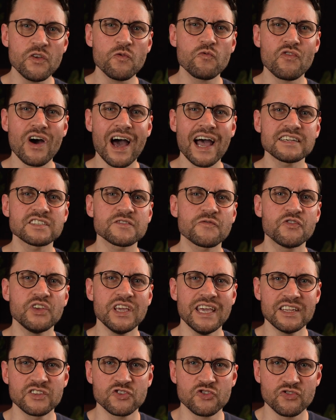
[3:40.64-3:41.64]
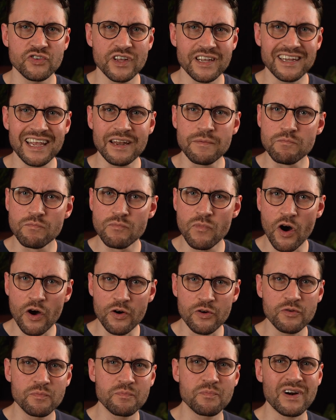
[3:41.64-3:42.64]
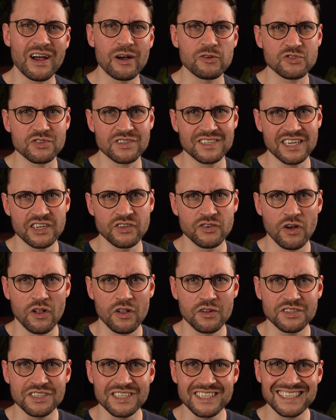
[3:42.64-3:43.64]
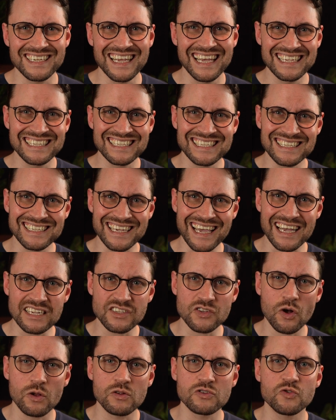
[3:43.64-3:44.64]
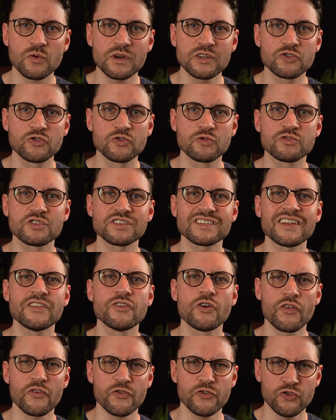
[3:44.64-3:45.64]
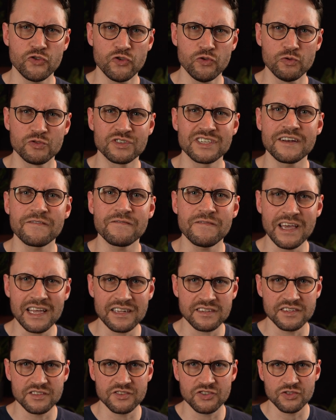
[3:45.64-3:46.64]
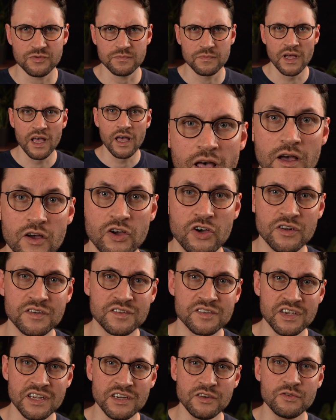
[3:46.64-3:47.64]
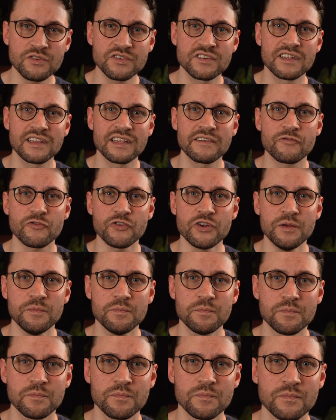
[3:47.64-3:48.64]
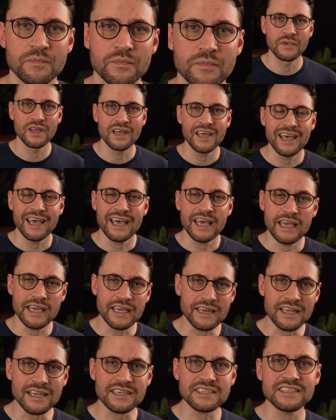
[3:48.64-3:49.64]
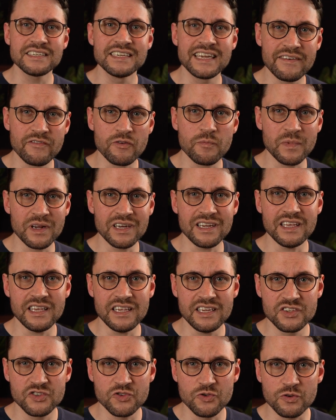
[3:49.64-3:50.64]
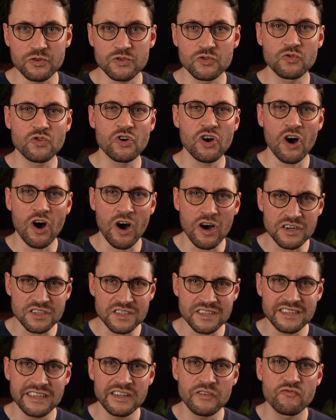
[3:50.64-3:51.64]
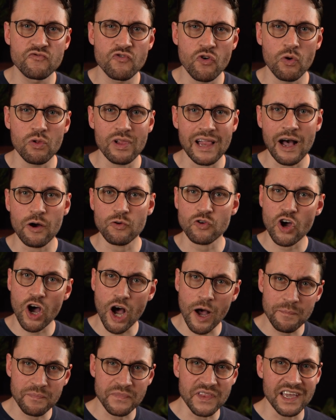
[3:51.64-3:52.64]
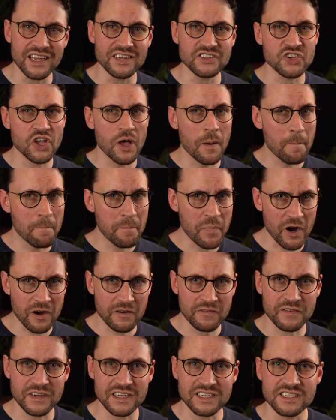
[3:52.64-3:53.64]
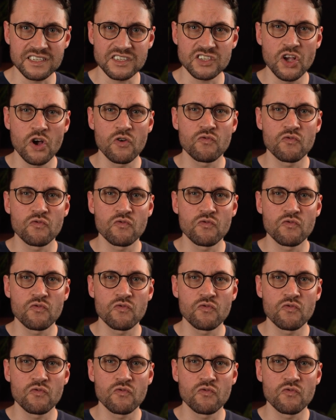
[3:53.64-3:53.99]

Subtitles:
the rise of the internet and modern browser technologies, SaaS also introduces another huge advantage: continuous delivery. It has never been easier to constantly roll out updates, bug fixes,